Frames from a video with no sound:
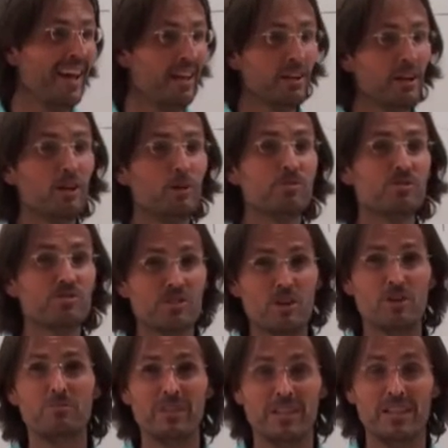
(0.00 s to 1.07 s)
and help
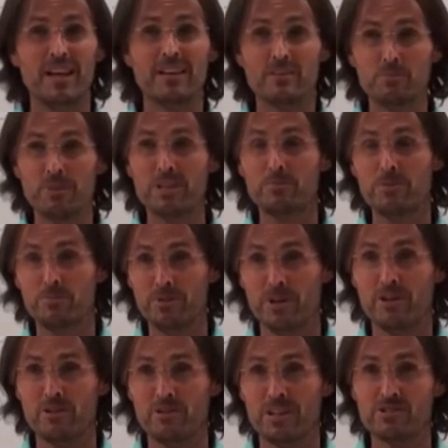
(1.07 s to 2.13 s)
so many other people
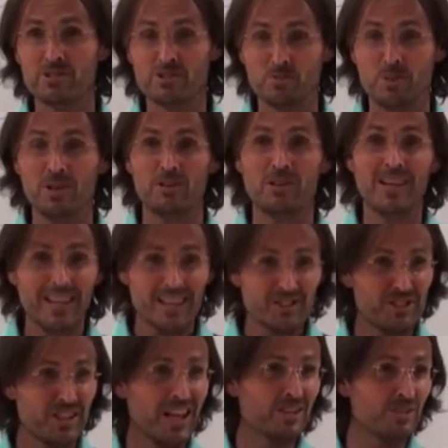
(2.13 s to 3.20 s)
progress as well
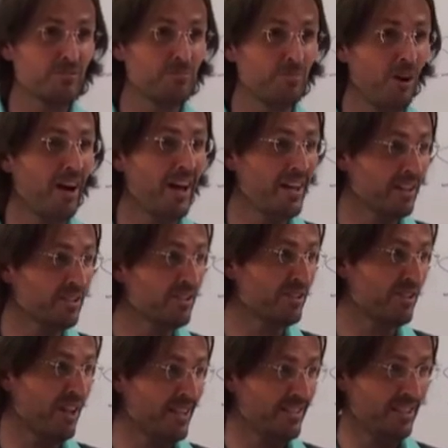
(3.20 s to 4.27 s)
just by
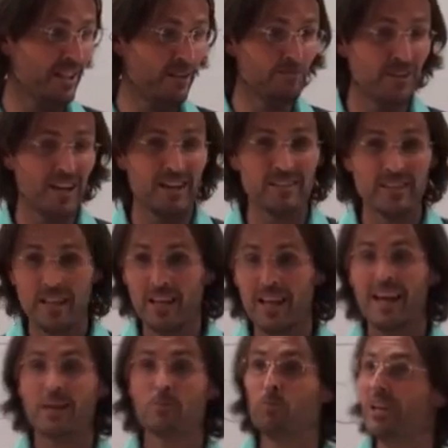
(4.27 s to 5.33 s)
exercising that faith.
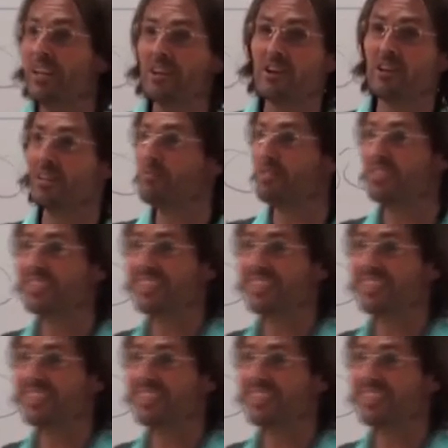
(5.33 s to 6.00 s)
And we don't even